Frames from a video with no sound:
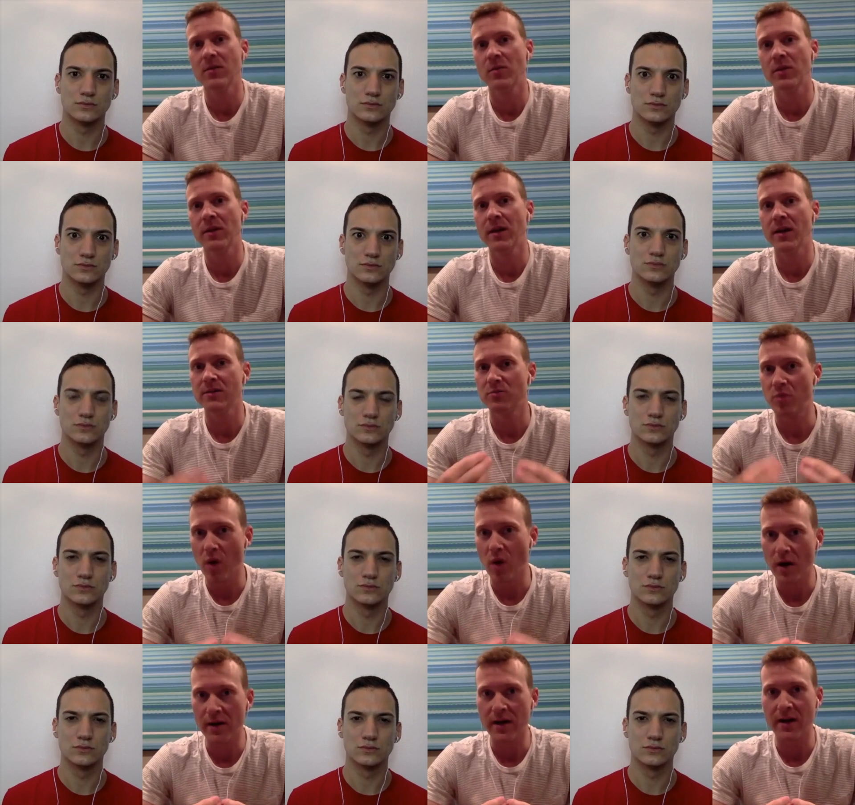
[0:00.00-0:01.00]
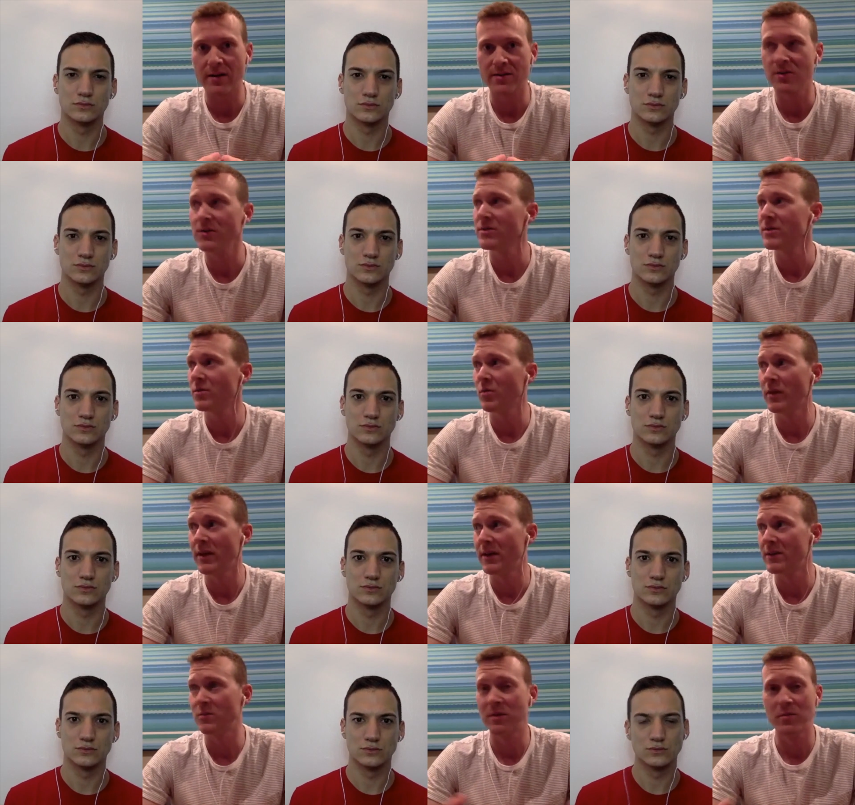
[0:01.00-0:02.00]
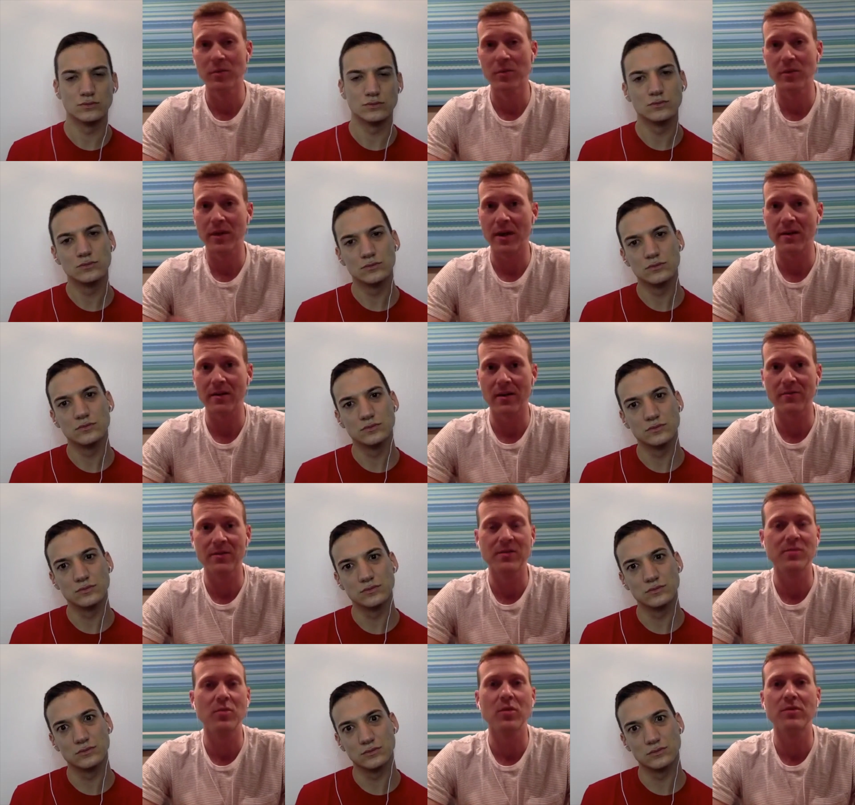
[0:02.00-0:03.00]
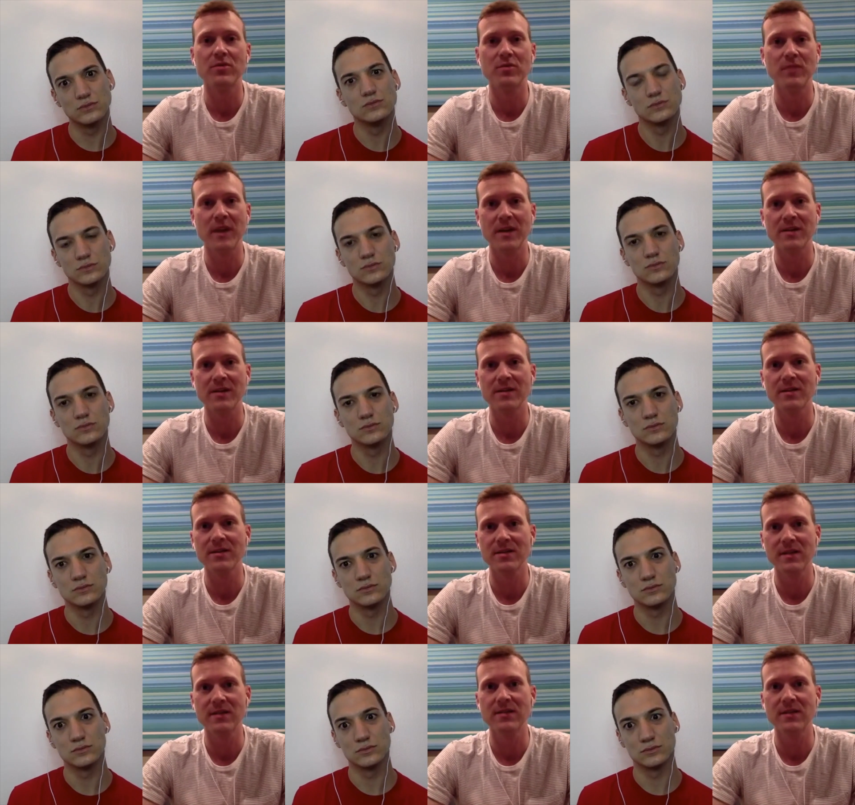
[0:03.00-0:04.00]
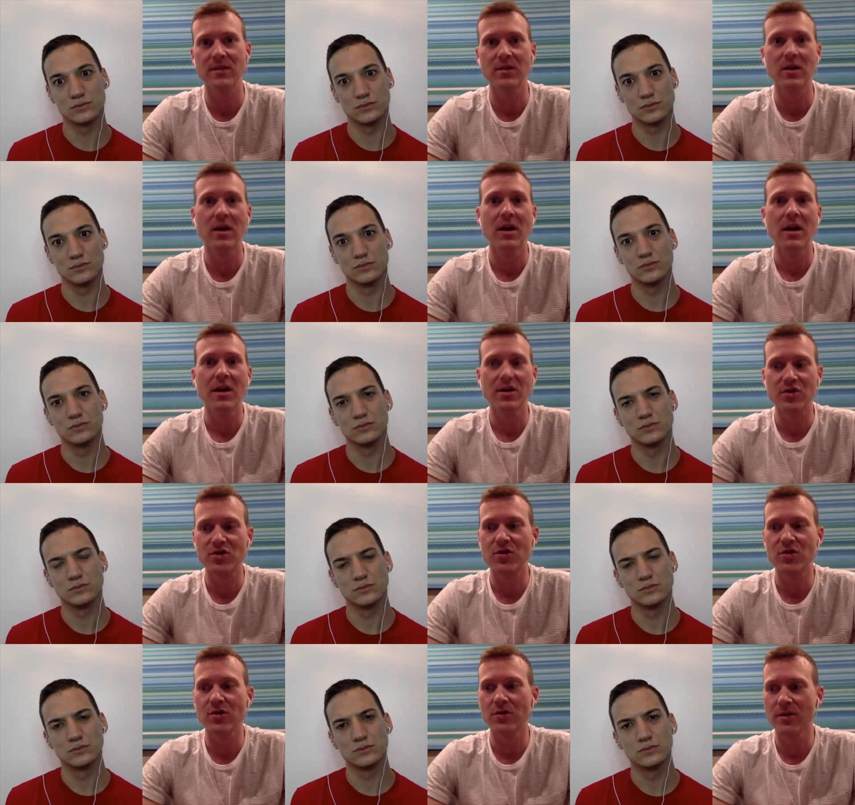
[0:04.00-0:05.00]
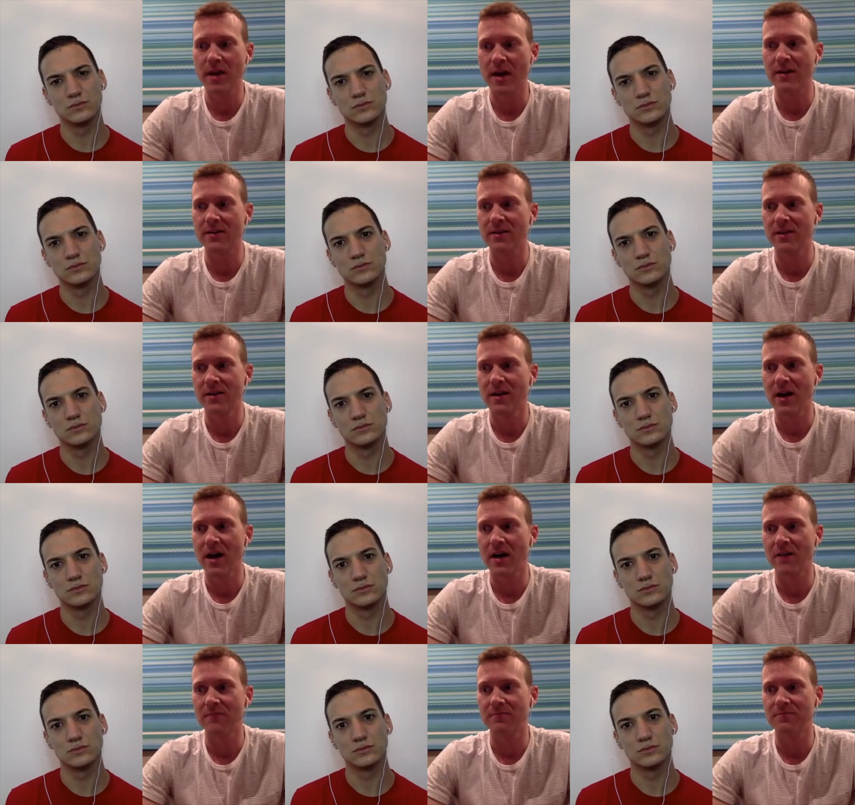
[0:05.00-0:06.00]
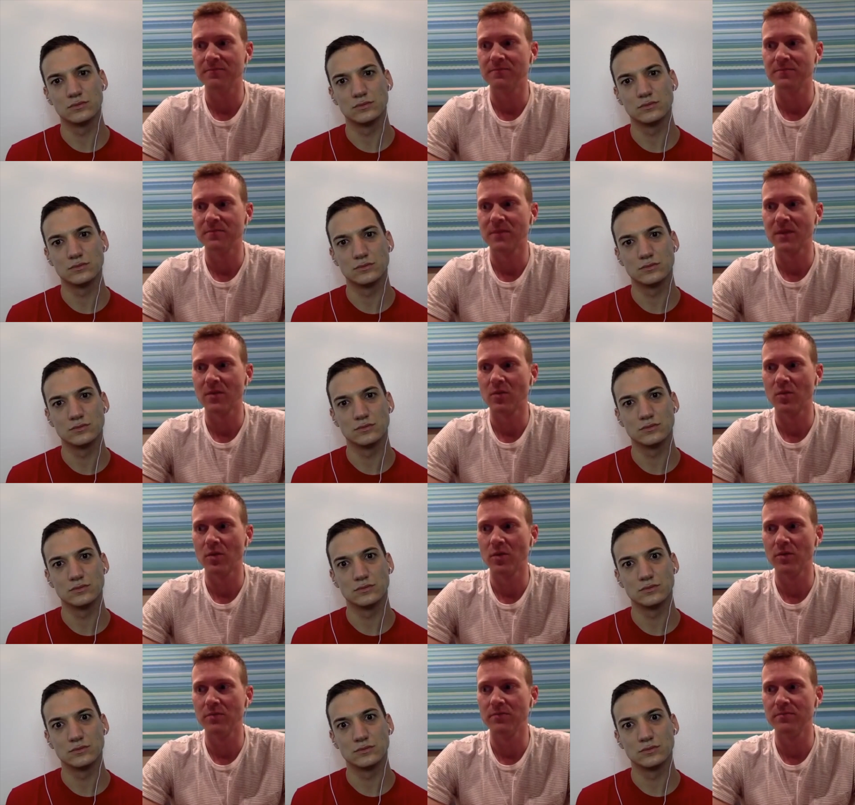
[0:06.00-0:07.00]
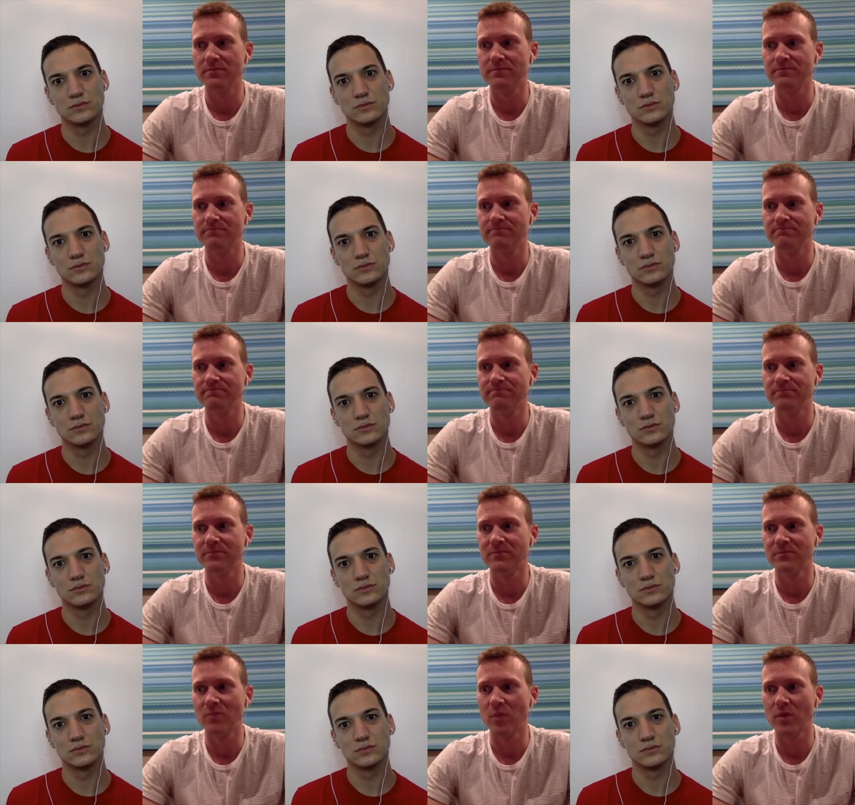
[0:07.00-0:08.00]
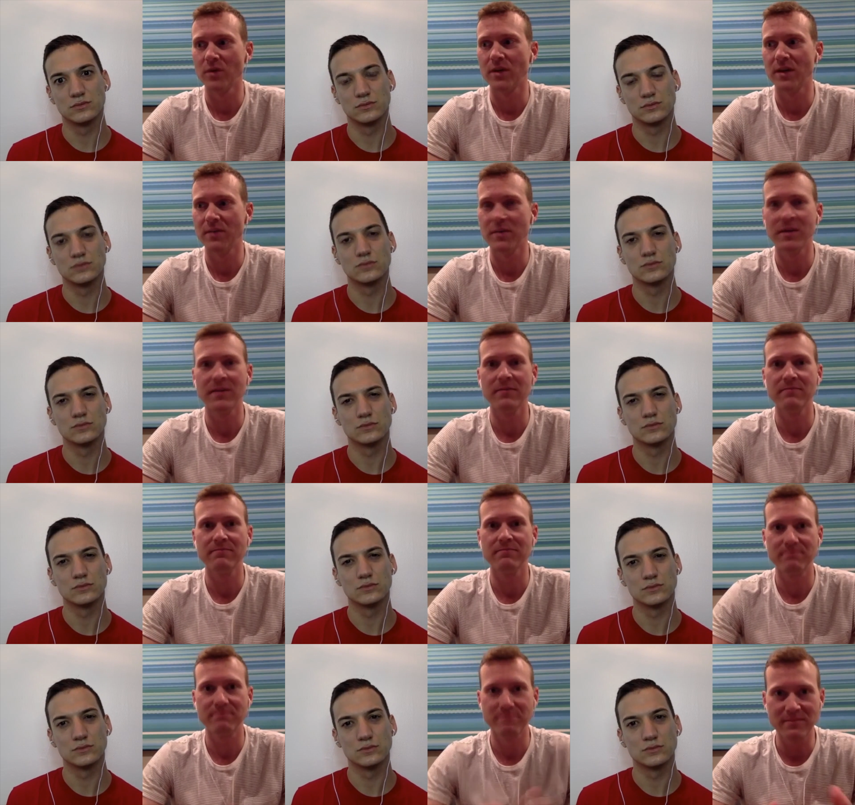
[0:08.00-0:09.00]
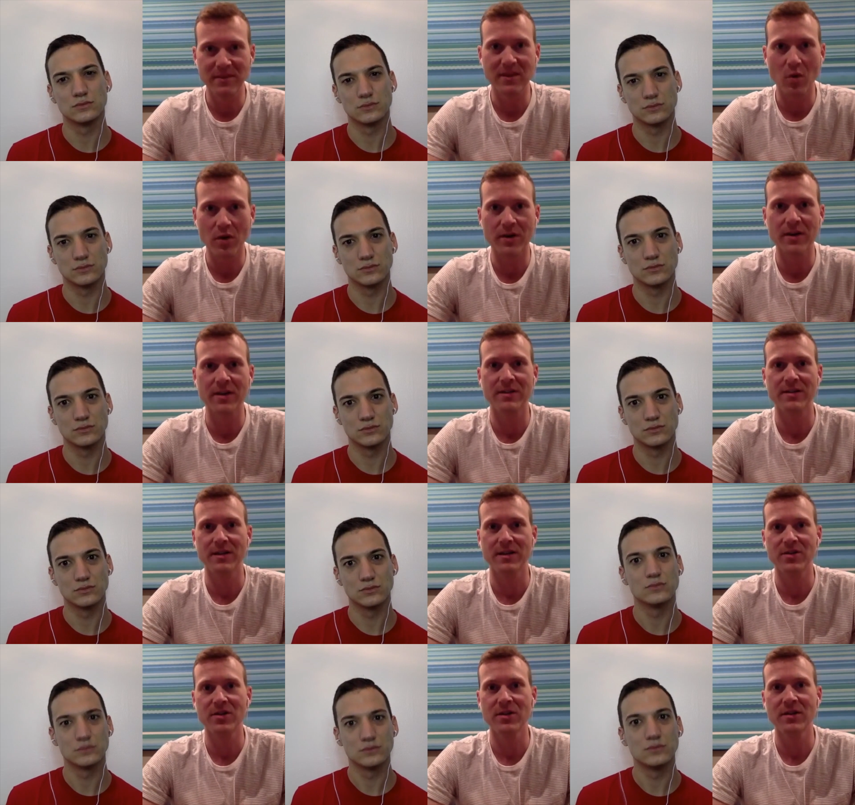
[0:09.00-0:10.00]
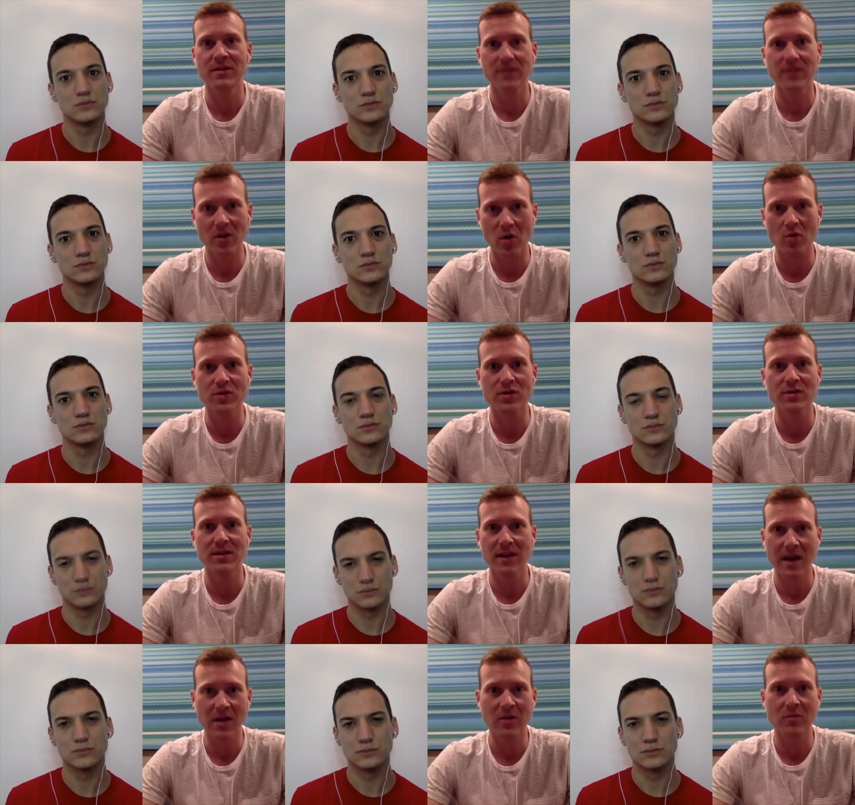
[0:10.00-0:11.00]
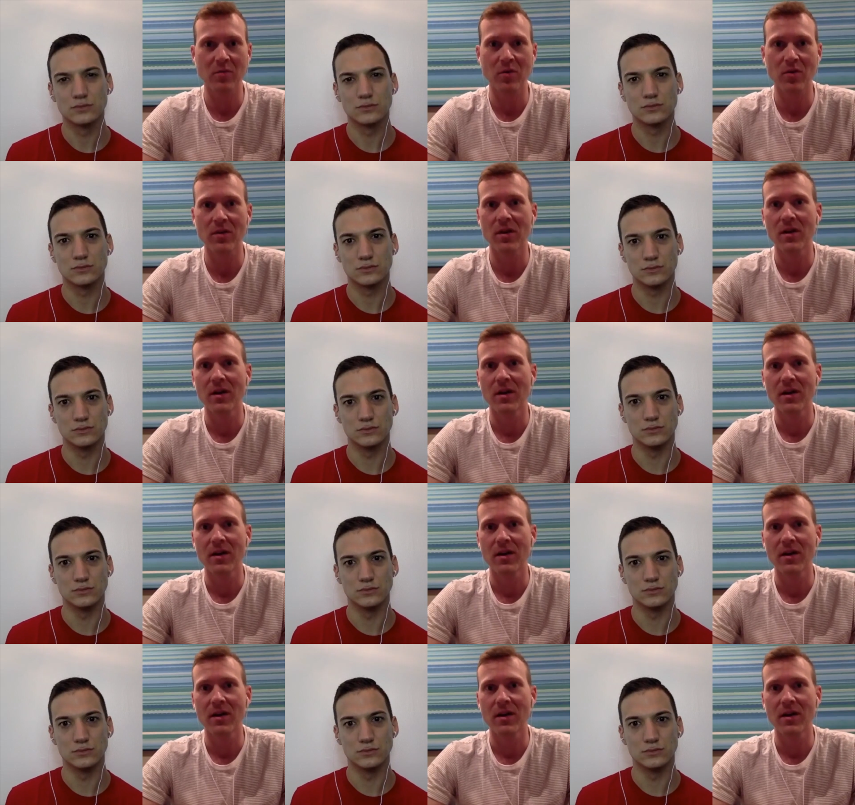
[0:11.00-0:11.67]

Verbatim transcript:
Speaker 1: and we as broadcasters, and we as people that love the sport of gymnastics, need to ensure that um, we're we're keeping the organization and the coaches accountable